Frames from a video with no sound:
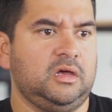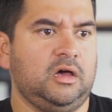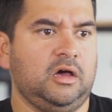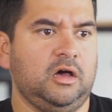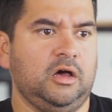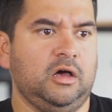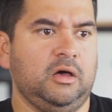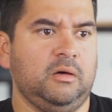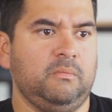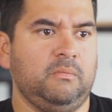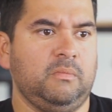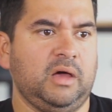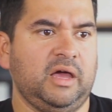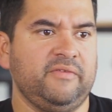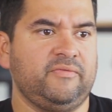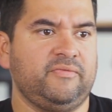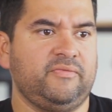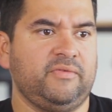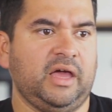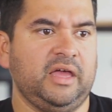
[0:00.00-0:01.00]

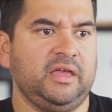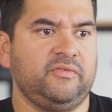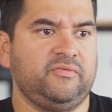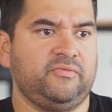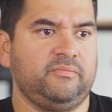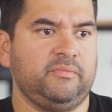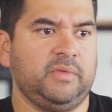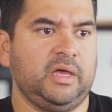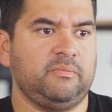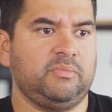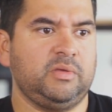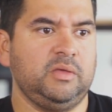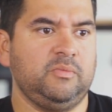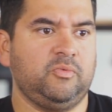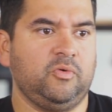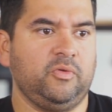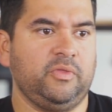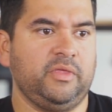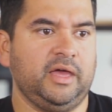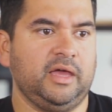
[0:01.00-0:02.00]
I've met
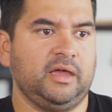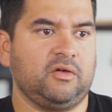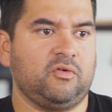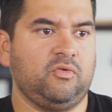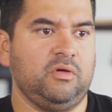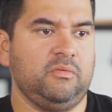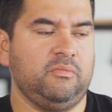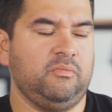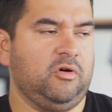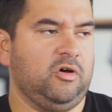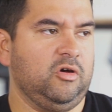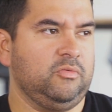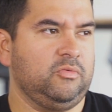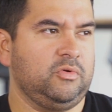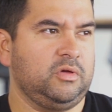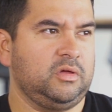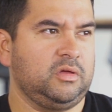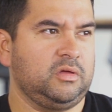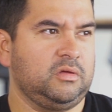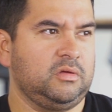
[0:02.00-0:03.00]
people that quit
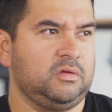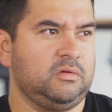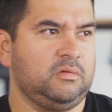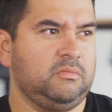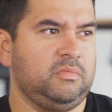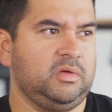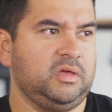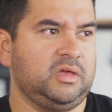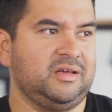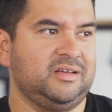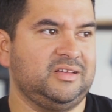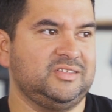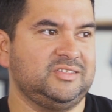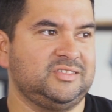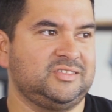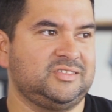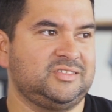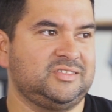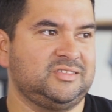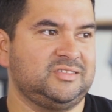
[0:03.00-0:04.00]
barbering
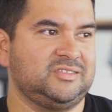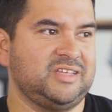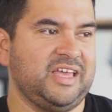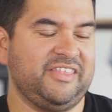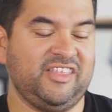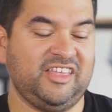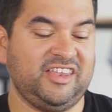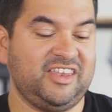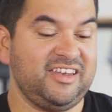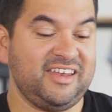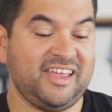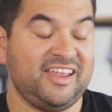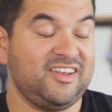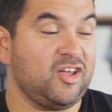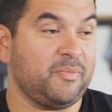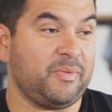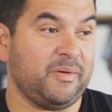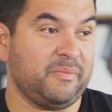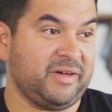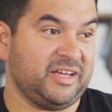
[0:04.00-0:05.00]
and they didn't
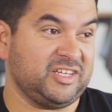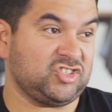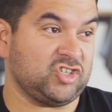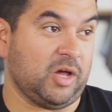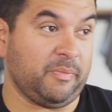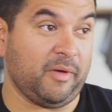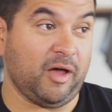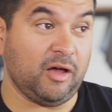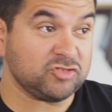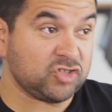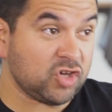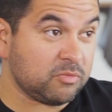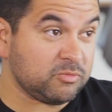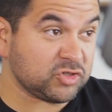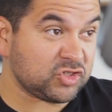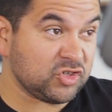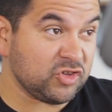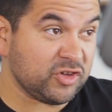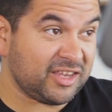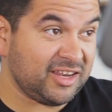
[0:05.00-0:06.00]
end up at my shop. I was
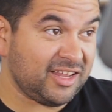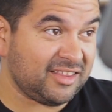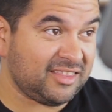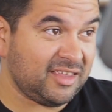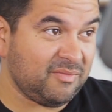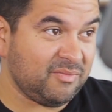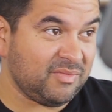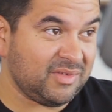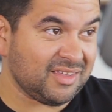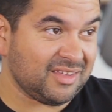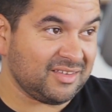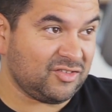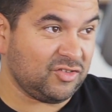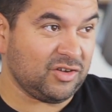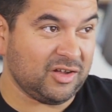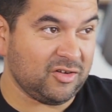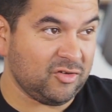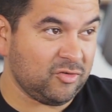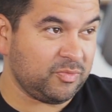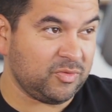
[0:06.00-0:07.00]
almost looking at them and be like,
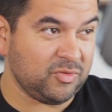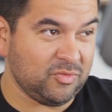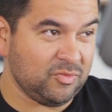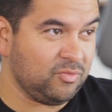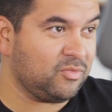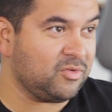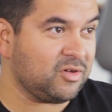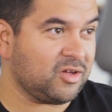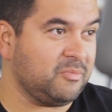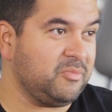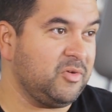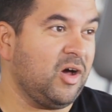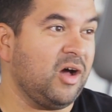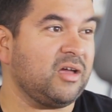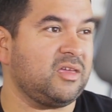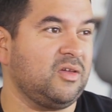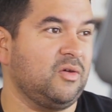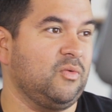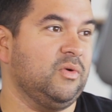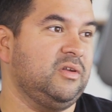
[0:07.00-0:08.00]
dude, I hope you come
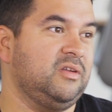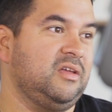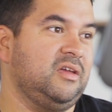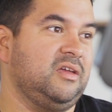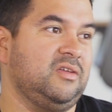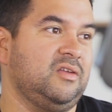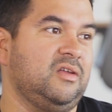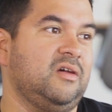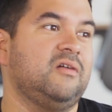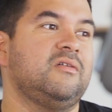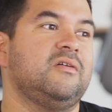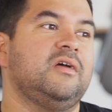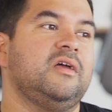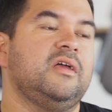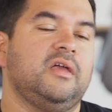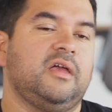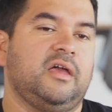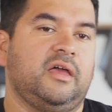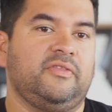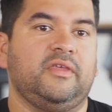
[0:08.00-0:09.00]
knocking one day, you know?
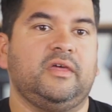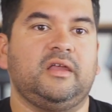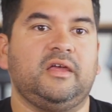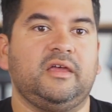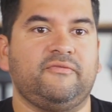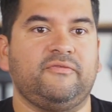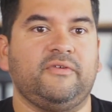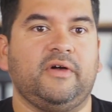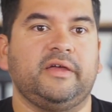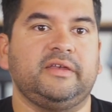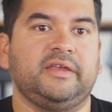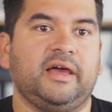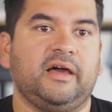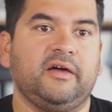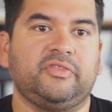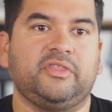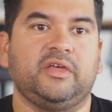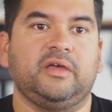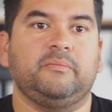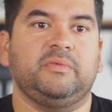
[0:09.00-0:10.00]
And then I find
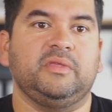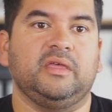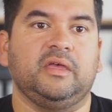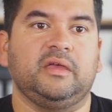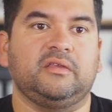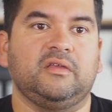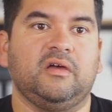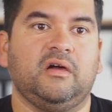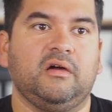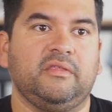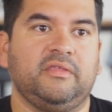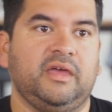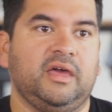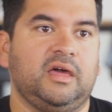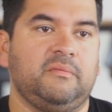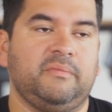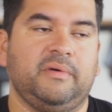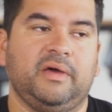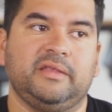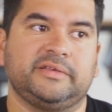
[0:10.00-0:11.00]
out that be like, nah, they
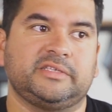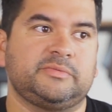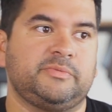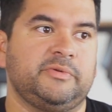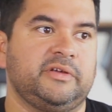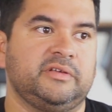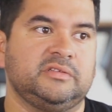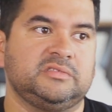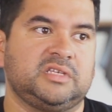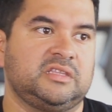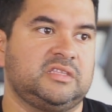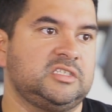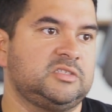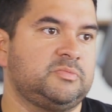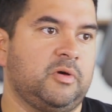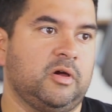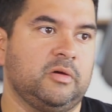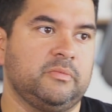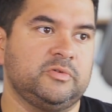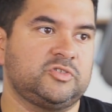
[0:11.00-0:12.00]
had a bad experience at this
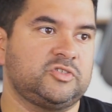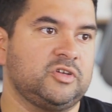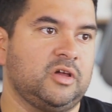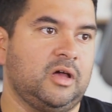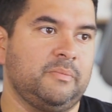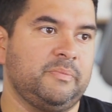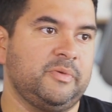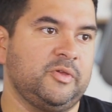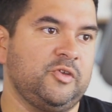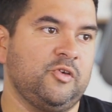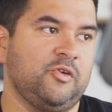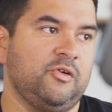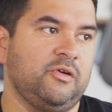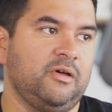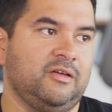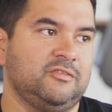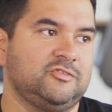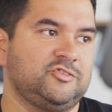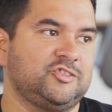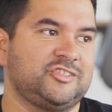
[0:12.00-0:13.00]
barbershop, and
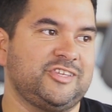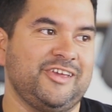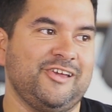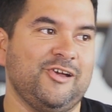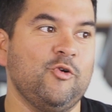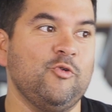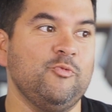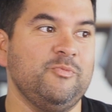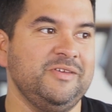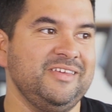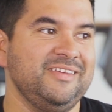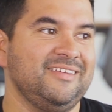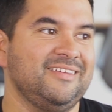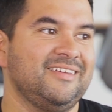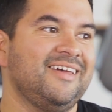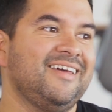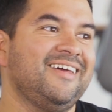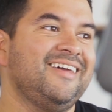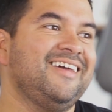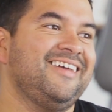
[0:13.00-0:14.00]
I'll just say OB,
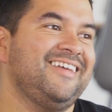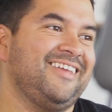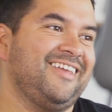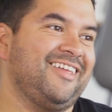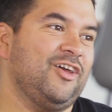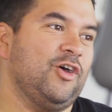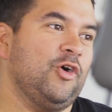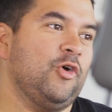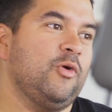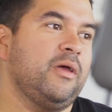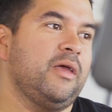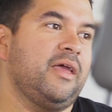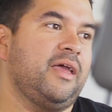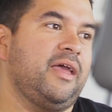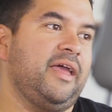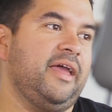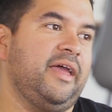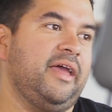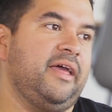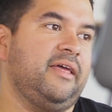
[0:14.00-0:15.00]
you know,
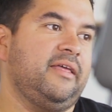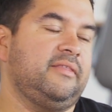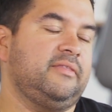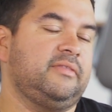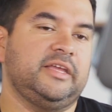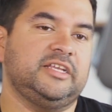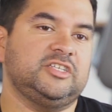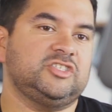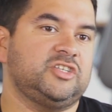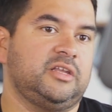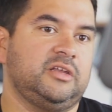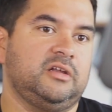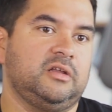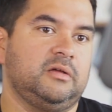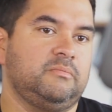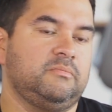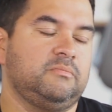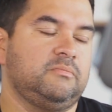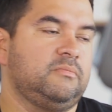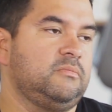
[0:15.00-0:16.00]
and they just ended
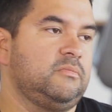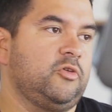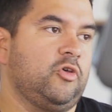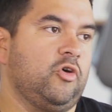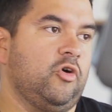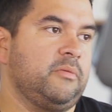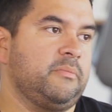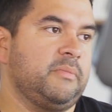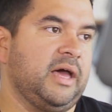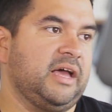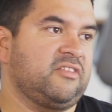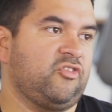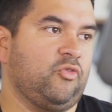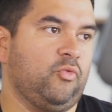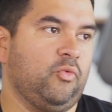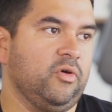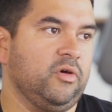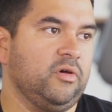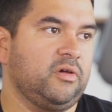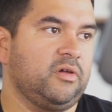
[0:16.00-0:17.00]
up going back to
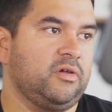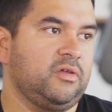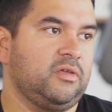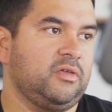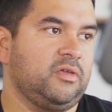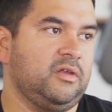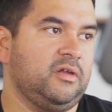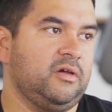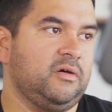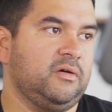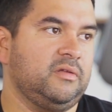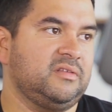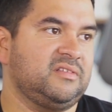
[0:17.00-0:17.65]
work, you know?